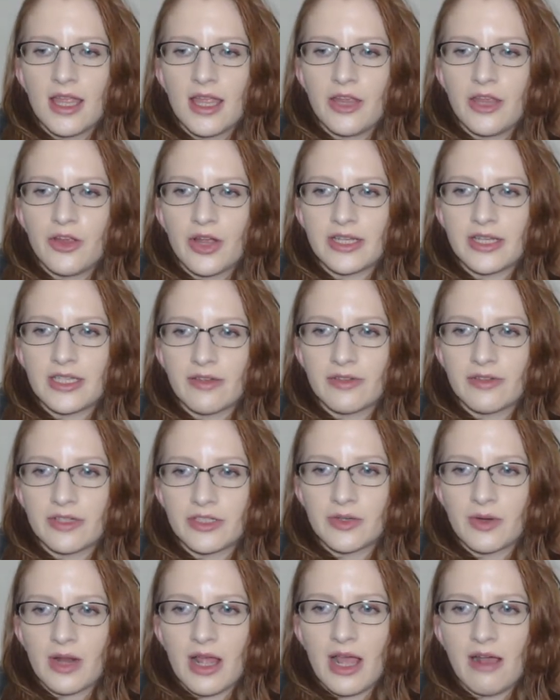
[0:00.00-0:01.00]
here I definitely
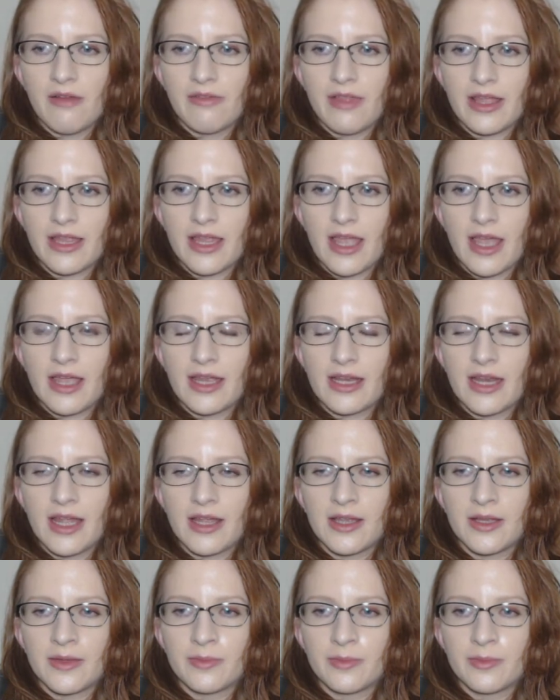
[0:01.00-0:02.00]
don't have that yet. And
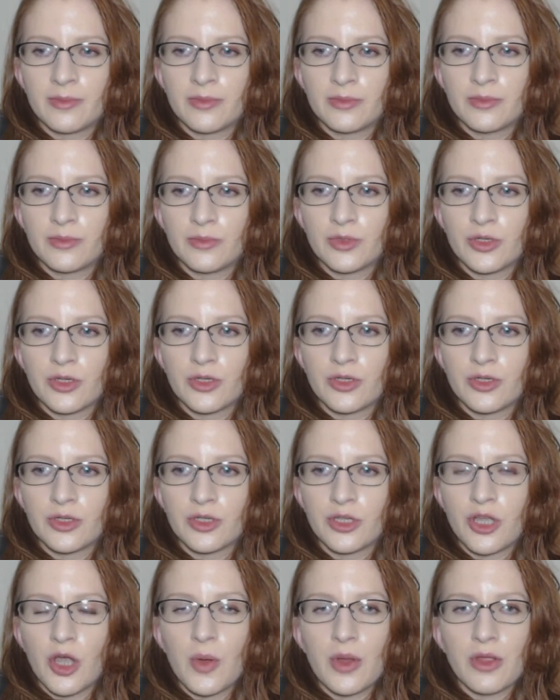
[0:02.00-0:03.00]
I'm
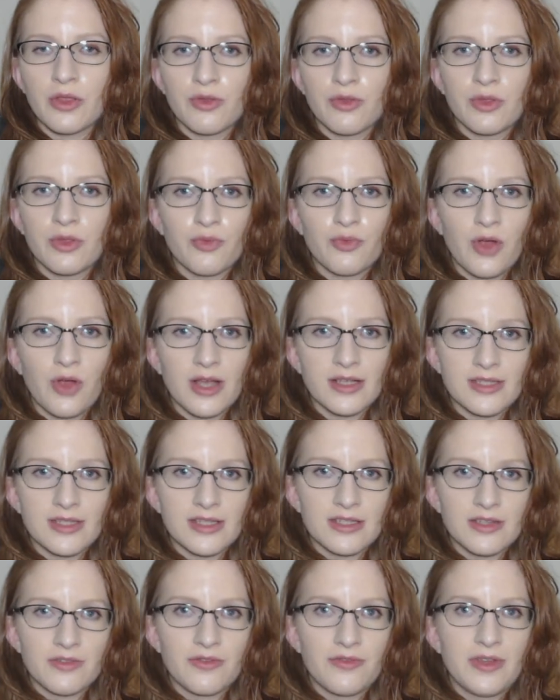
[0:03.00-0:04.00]
going through the
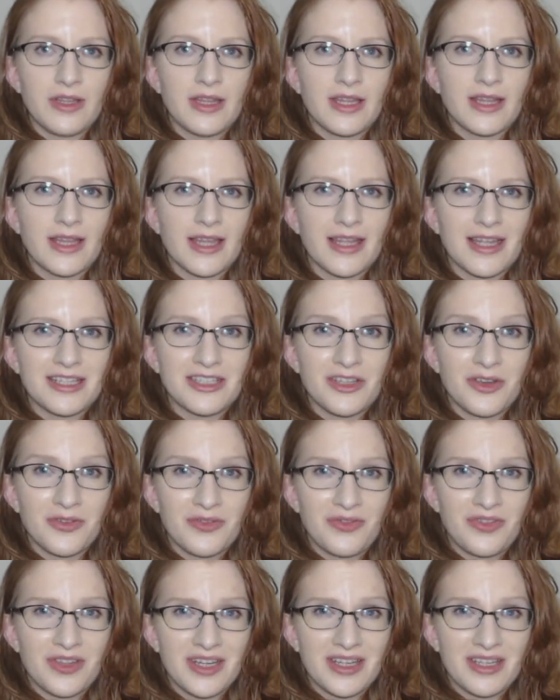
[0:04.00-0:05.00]
process of feeling like I
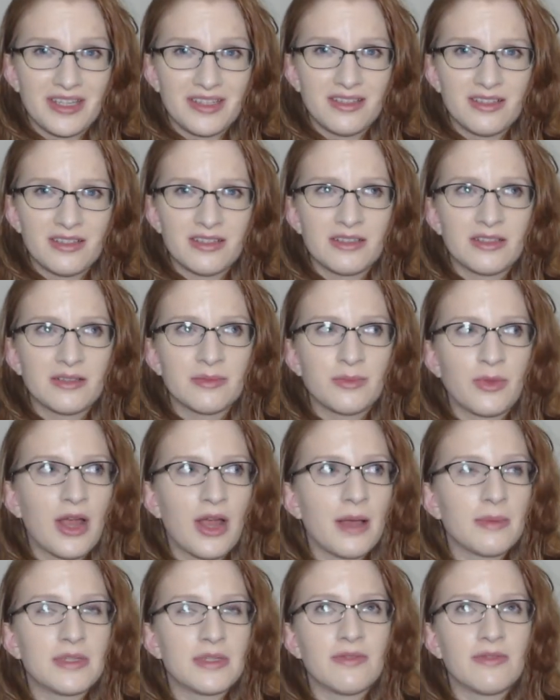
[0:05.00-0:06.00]
don't fit in,
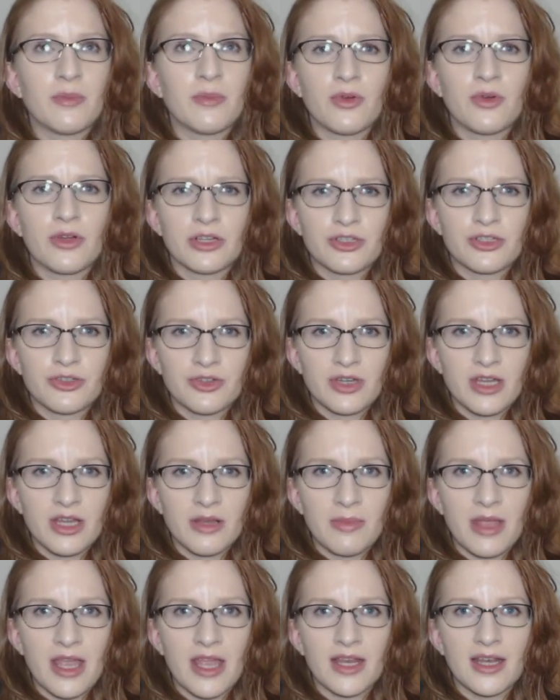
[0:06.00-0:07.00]
perhaps even more
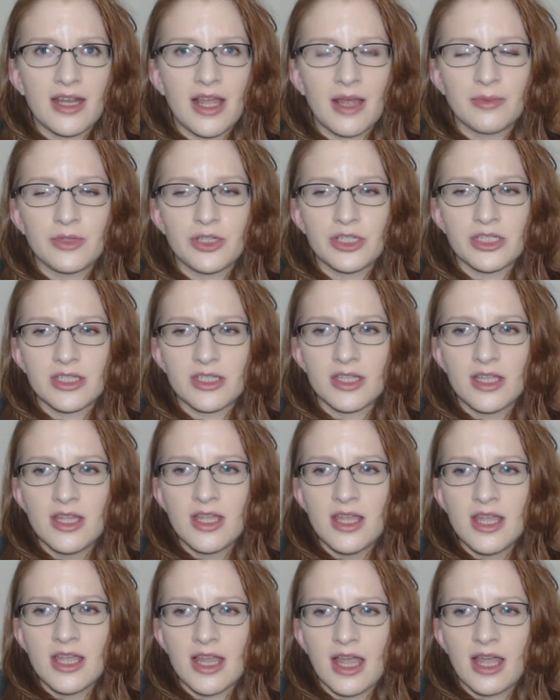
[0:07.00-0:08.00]
extreme. And I'm just
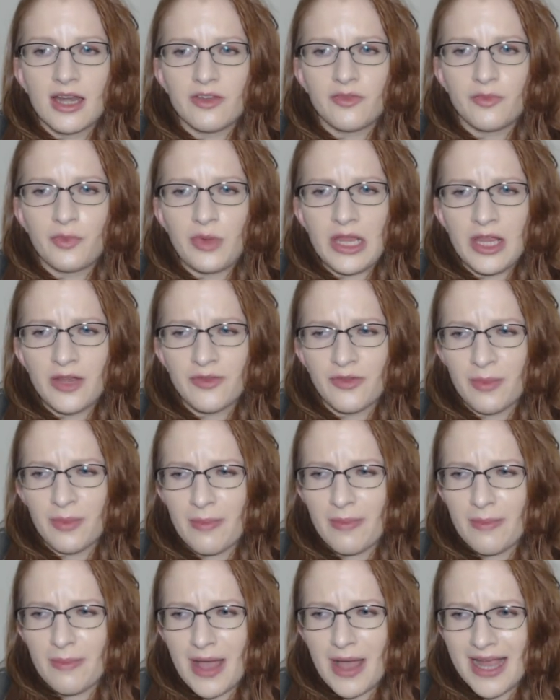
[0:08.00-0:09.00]
kind of being
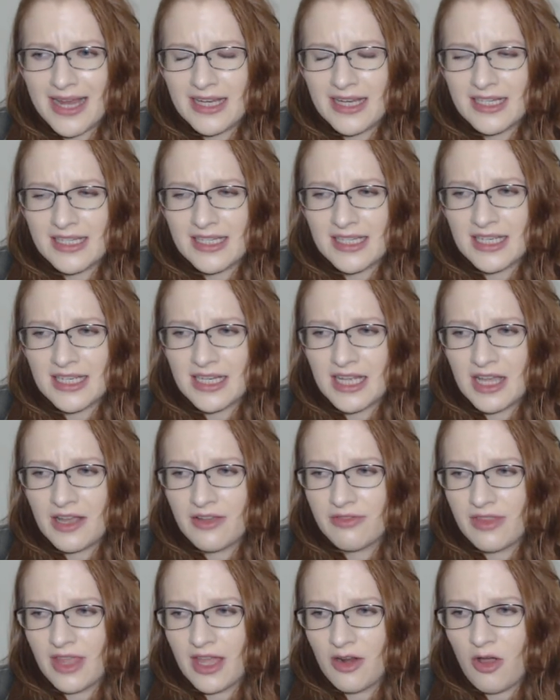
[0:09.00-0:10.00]
reminded
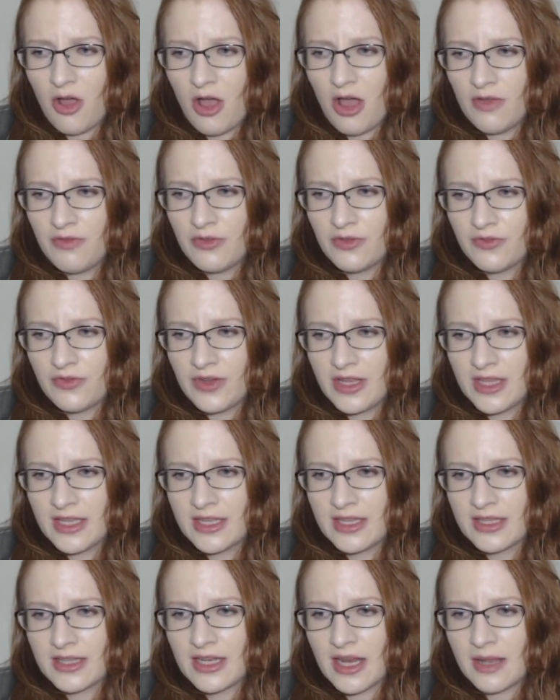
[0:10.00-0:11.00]
of that awful
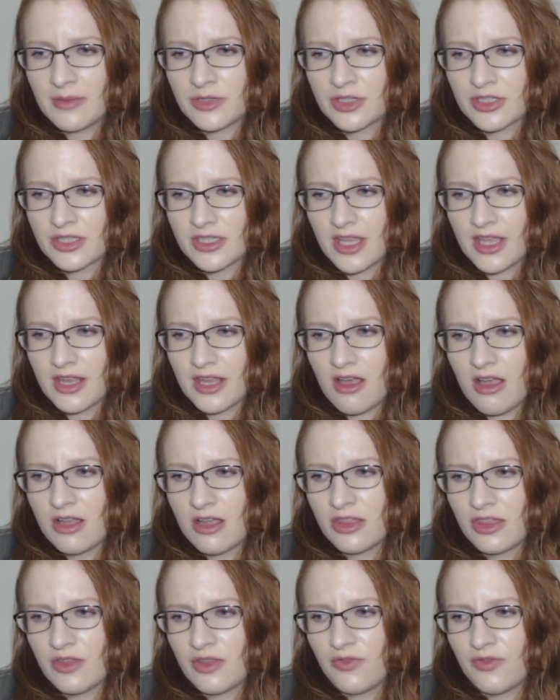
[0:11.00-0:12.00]
feeling that I'm just like
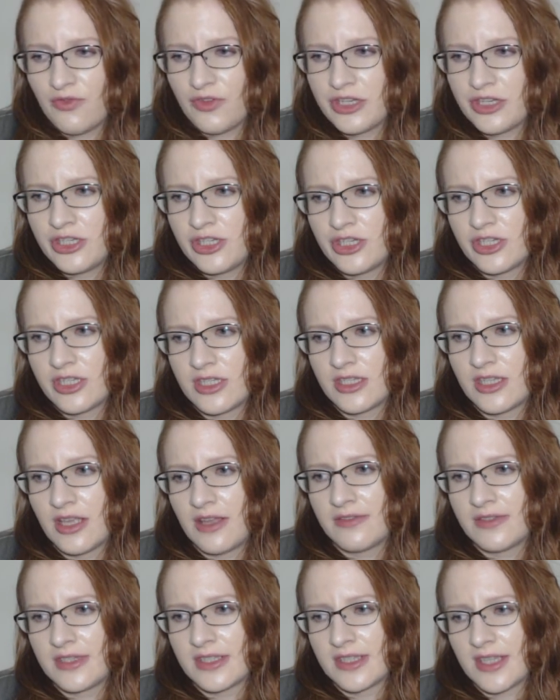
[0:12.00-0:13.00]
on the fringes
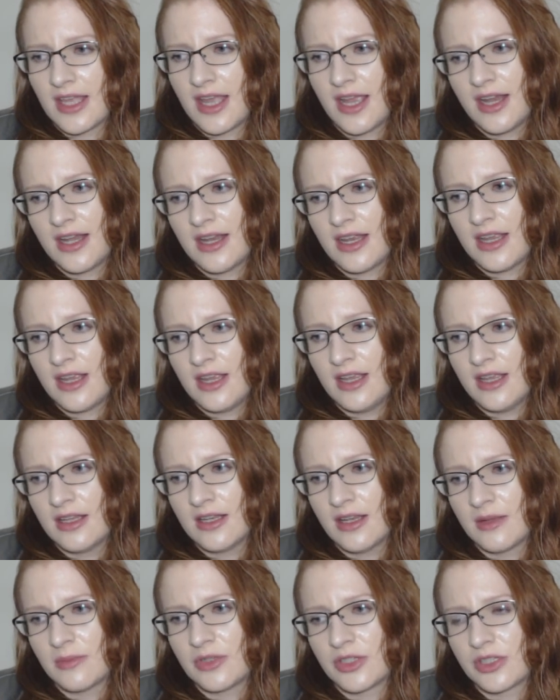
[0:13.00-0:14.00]
of society
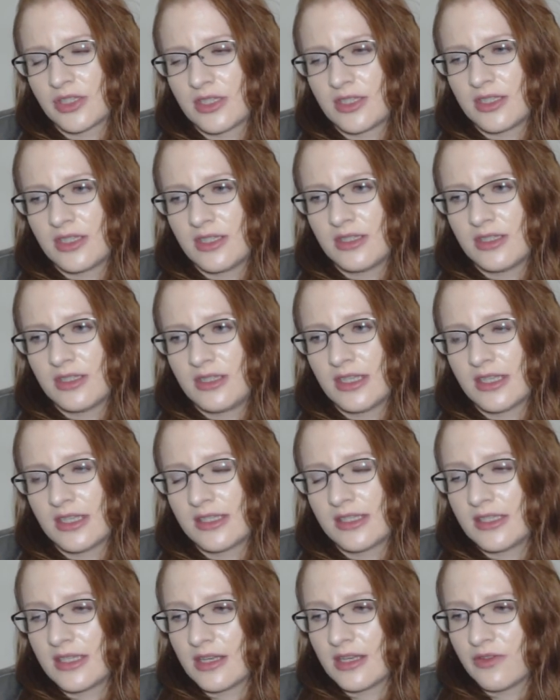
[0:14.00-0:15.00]
and I'm just
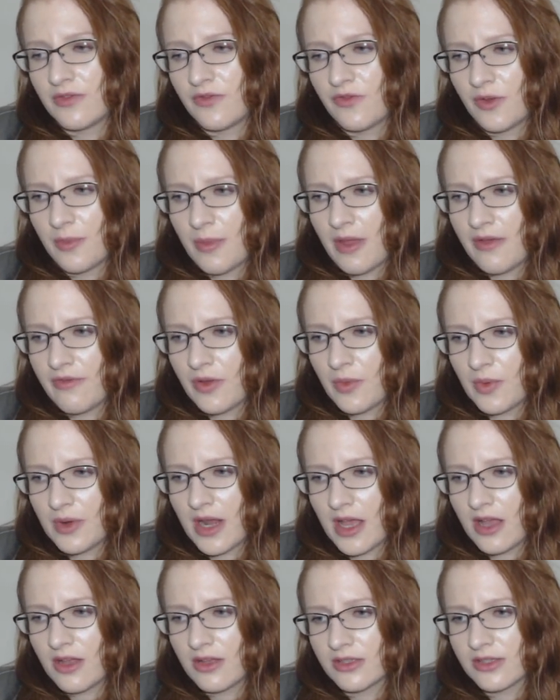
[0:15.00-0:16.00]
distant from
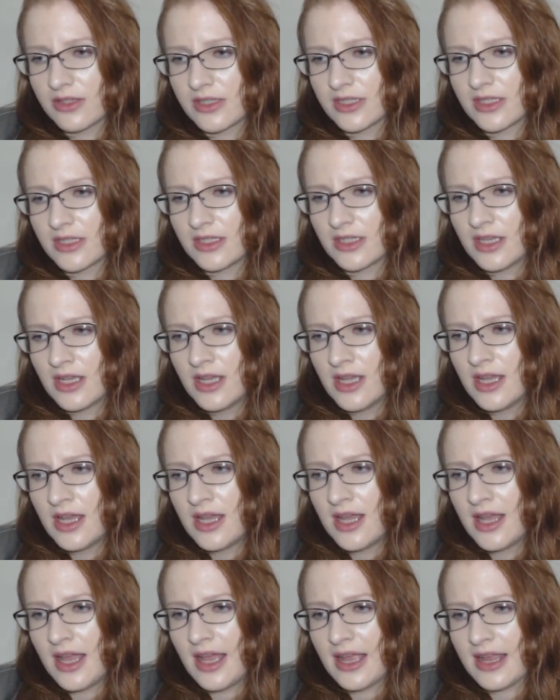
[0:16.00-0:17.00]
everyone else and
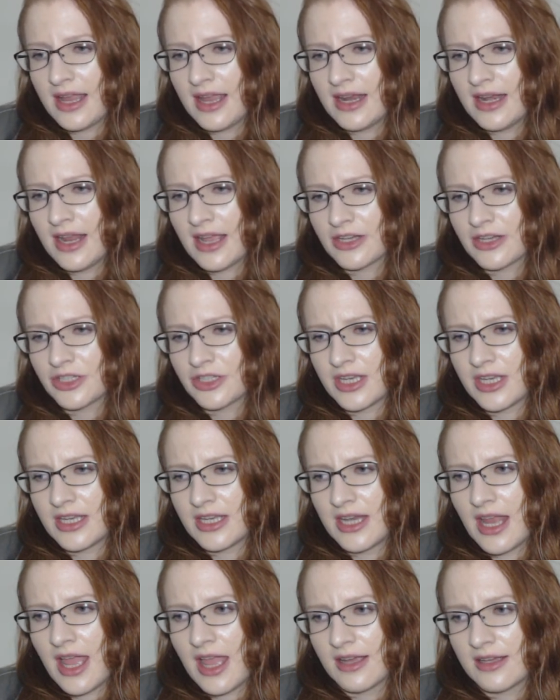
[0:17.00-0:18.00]
I can't actually
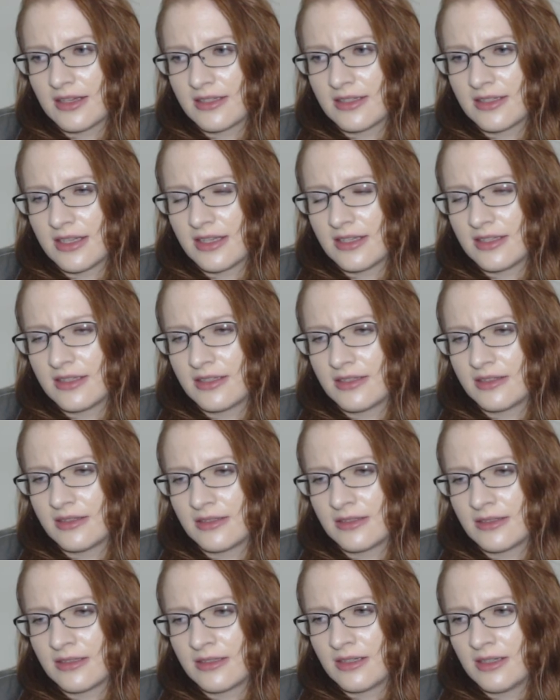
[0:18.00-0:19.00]
connect and
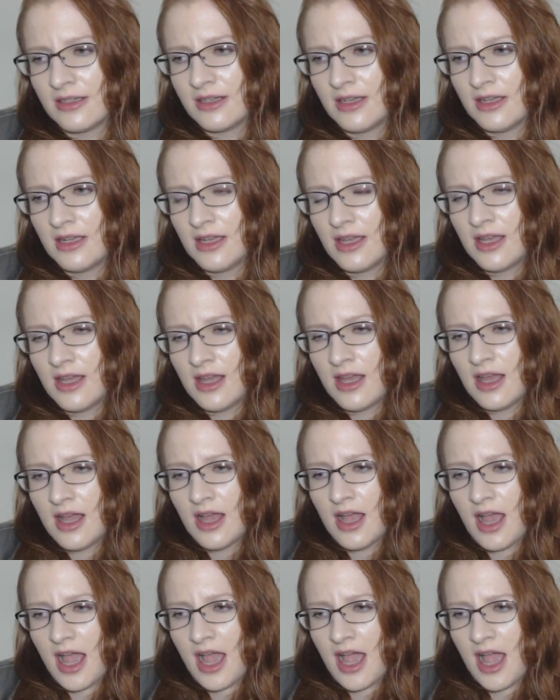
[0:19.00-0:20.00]

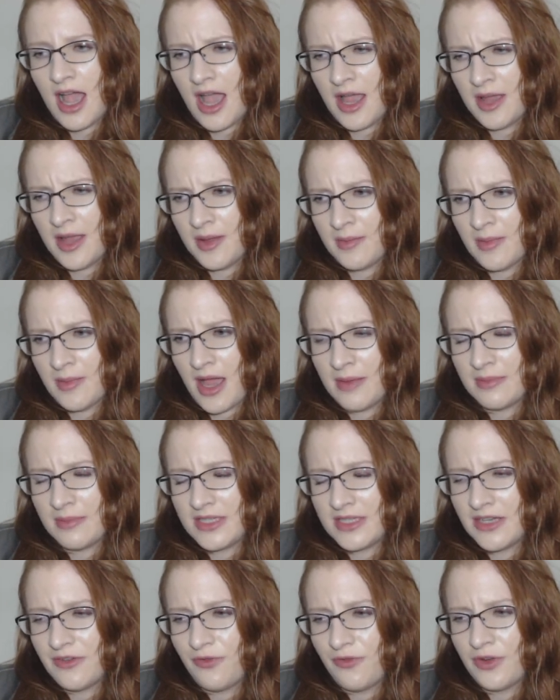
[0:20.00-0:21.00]
I am I'm
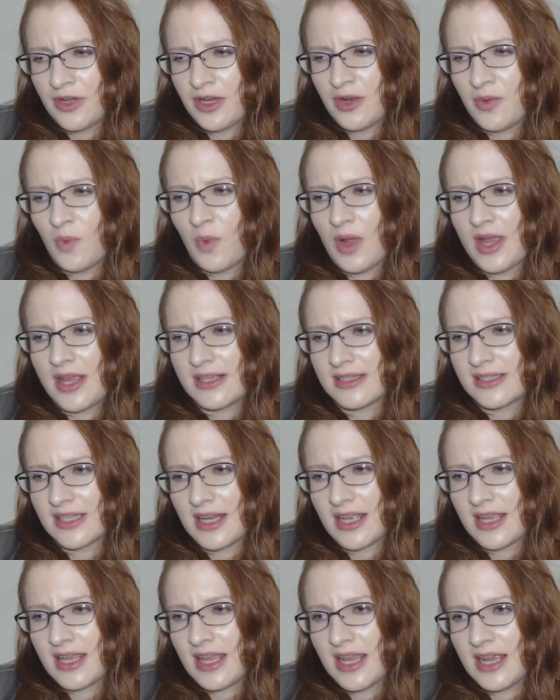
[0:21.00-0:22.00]
different in ways
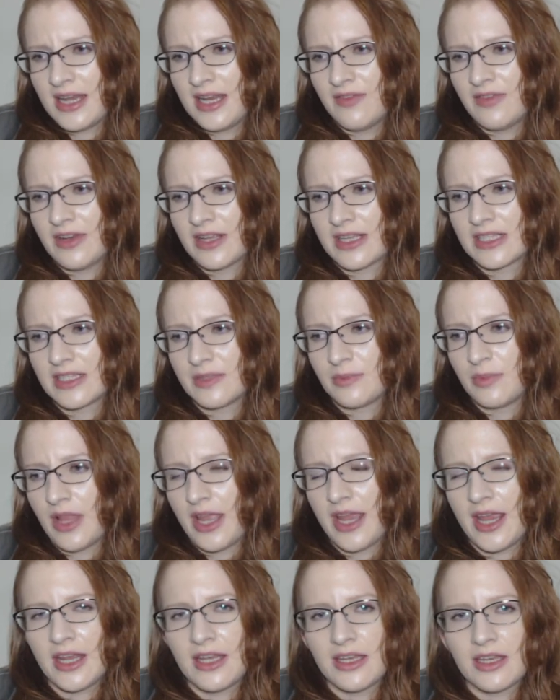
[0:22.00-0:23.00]
that I can't even
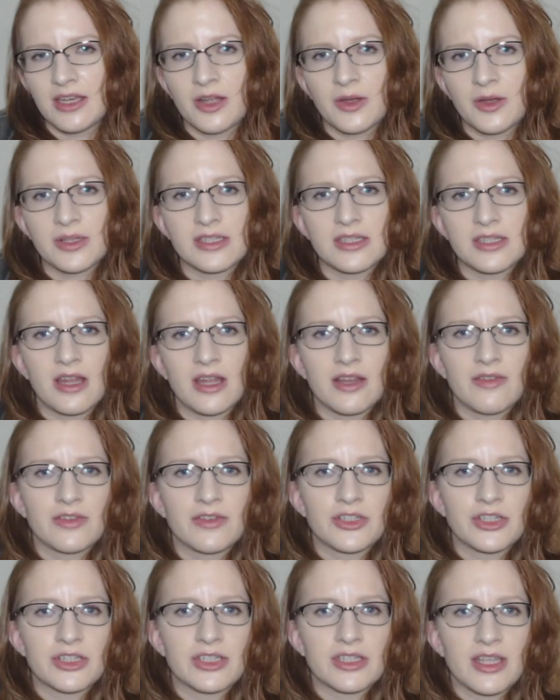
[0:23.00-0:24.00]
explain, you know, it's not
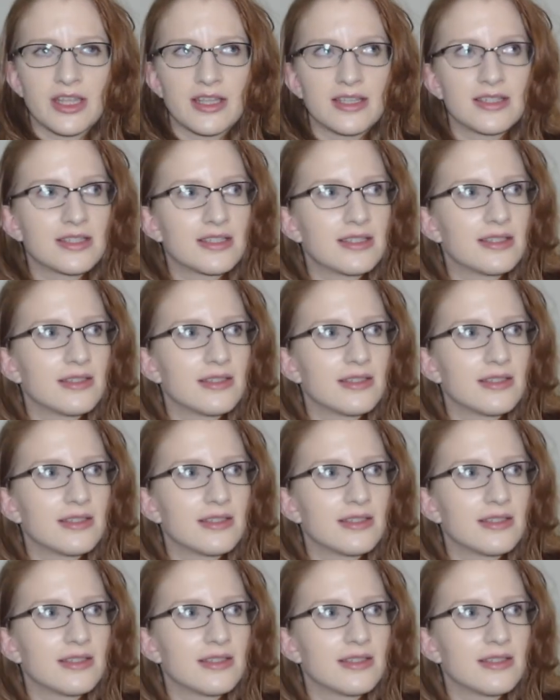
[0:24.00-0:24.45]
even just like